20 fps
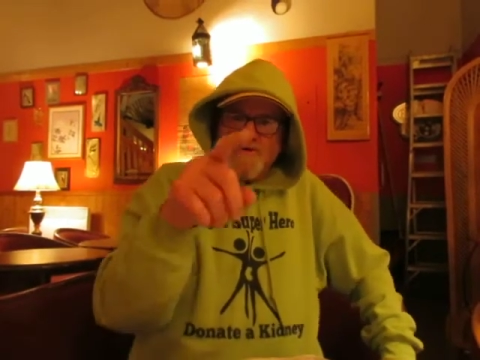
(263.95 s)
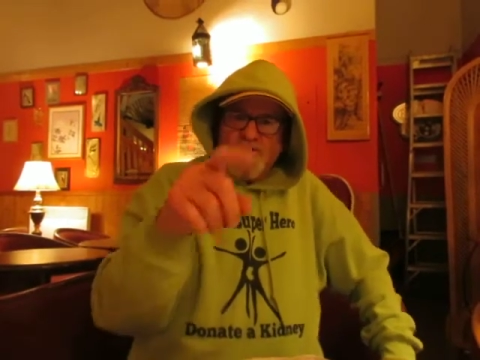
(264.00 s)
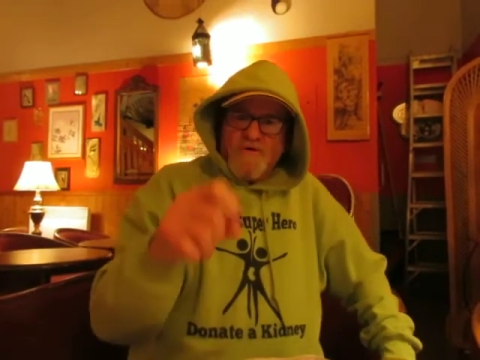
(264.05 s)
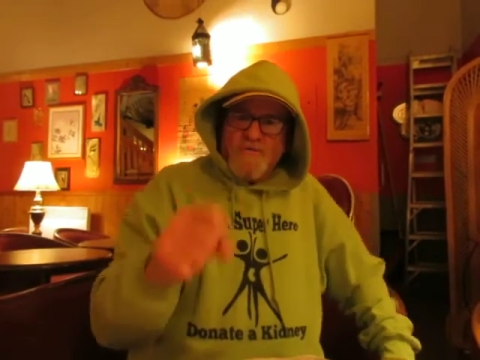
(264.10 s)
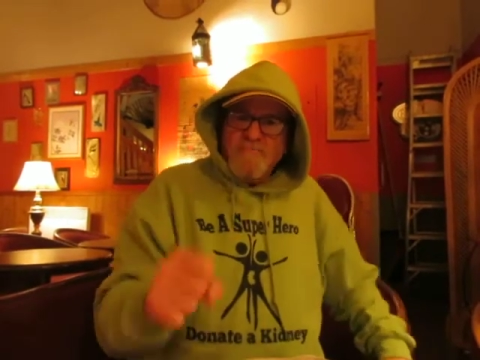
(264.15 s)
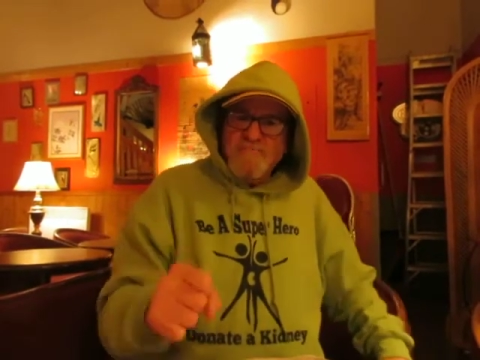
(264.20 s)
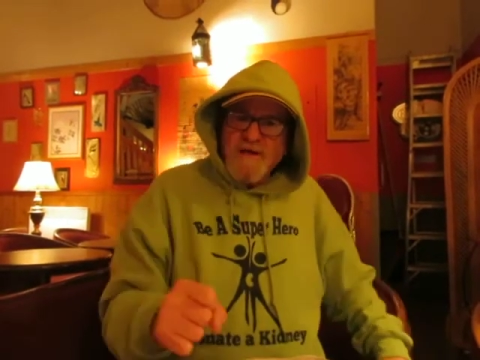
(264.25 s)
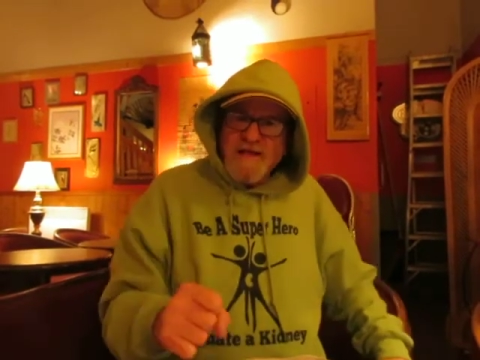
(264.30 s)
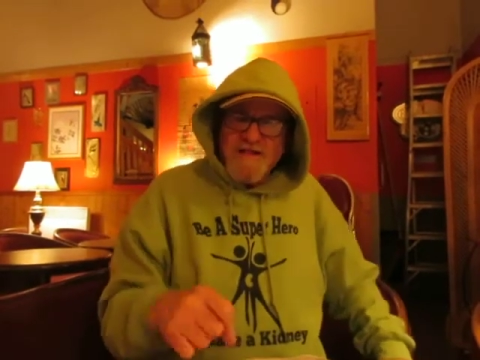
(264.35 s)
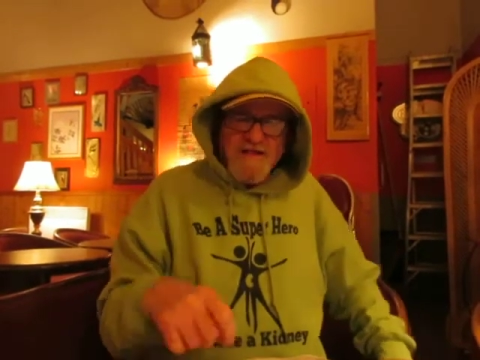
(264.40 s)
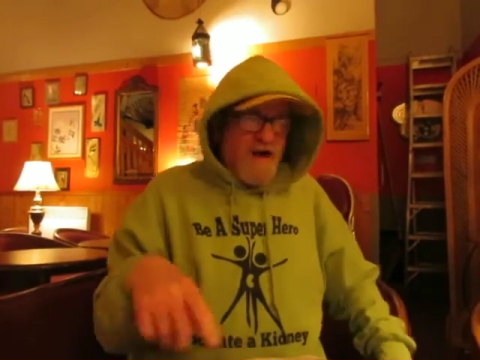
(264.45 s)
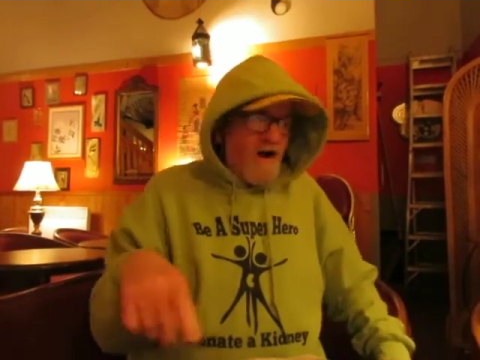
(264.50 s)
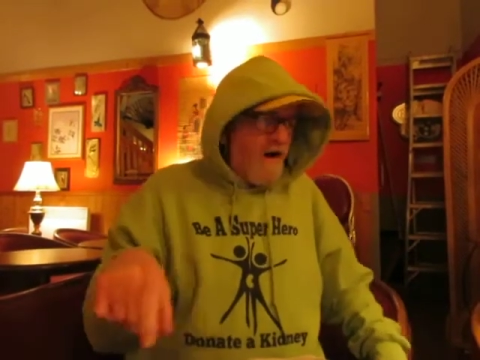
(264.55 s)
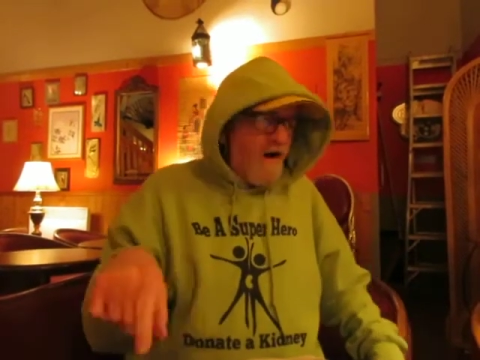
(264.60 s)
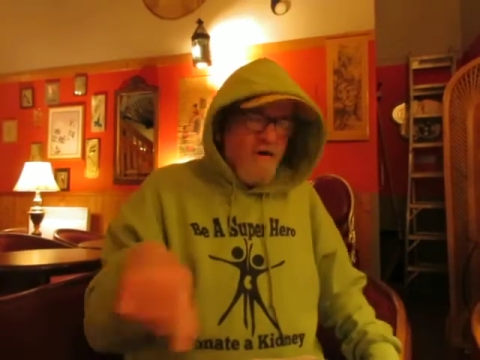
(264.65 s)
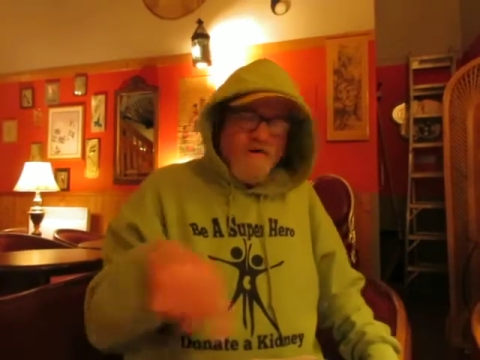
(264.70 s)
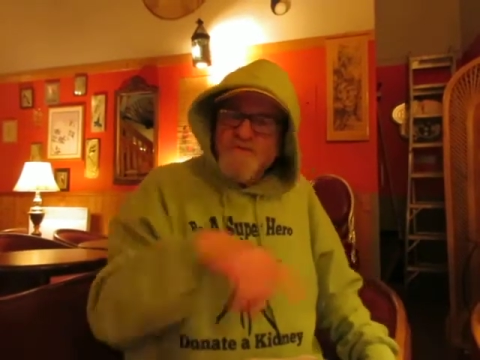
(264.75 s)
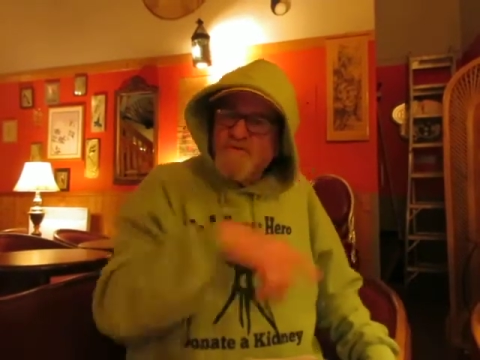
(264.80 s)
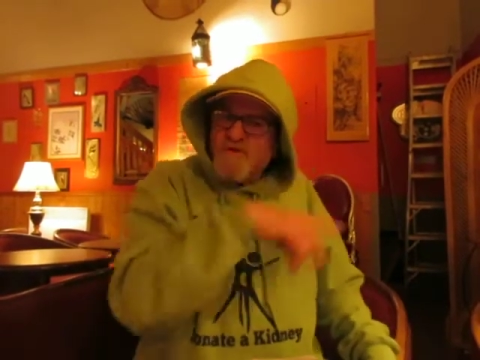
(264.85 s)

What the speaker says: you're media,